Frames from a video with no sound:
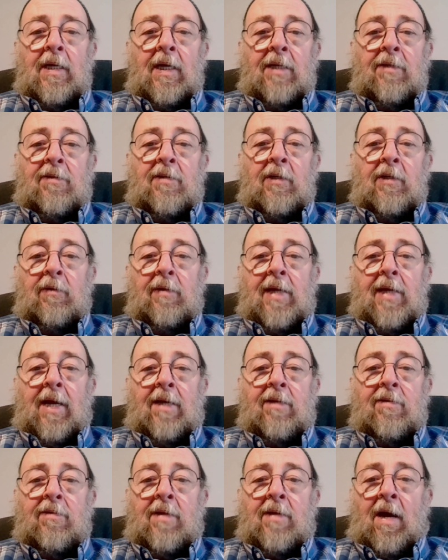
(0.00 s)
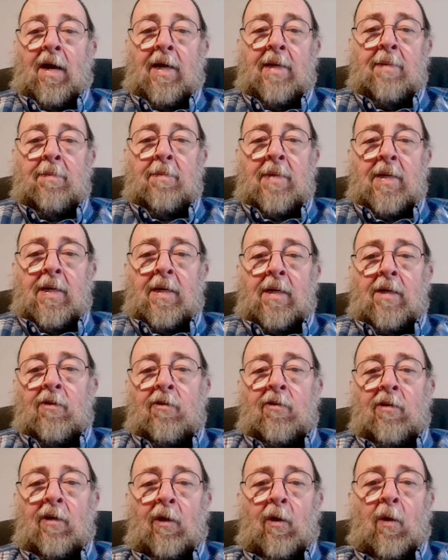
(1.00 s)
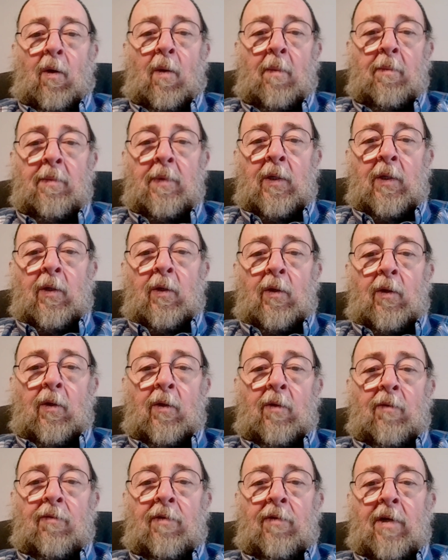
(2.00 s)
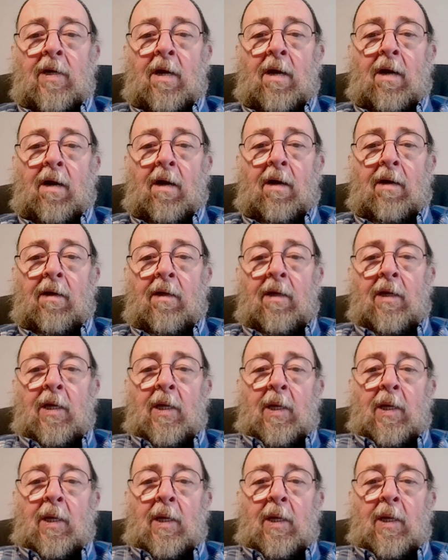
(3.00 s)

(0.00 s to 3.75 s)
Until next time, Shalom Uvracha,